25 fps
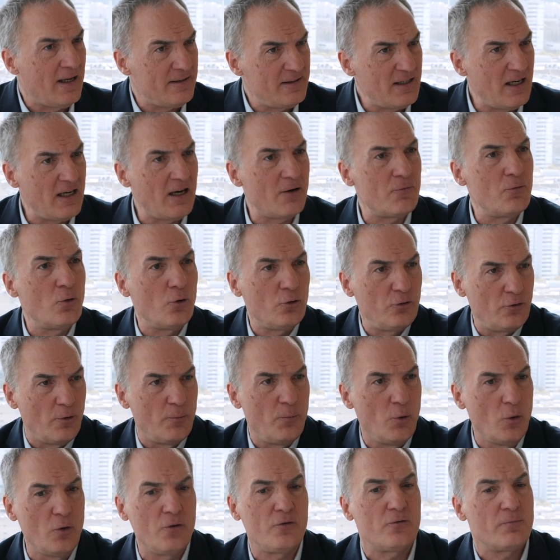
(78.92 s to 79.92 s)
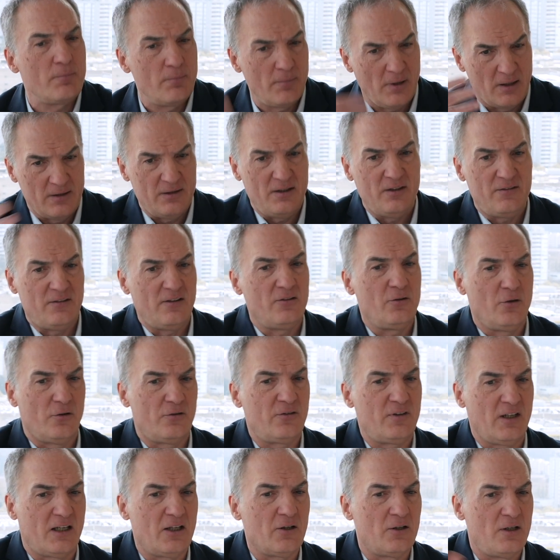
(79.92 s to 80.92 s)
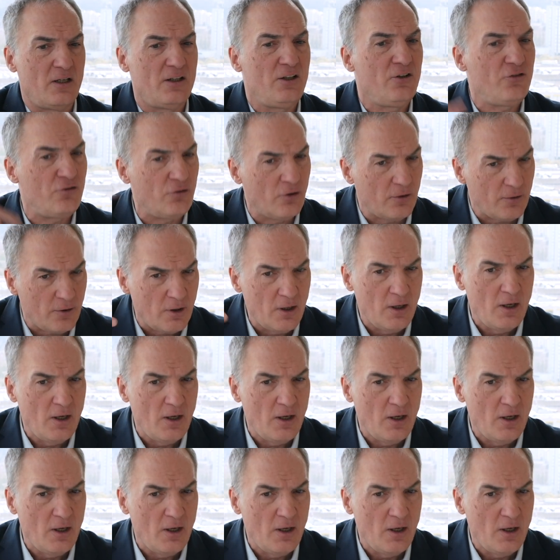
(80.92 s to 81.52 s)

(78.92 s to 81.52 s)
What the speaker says: And then I wrote a book, and this is the second edition.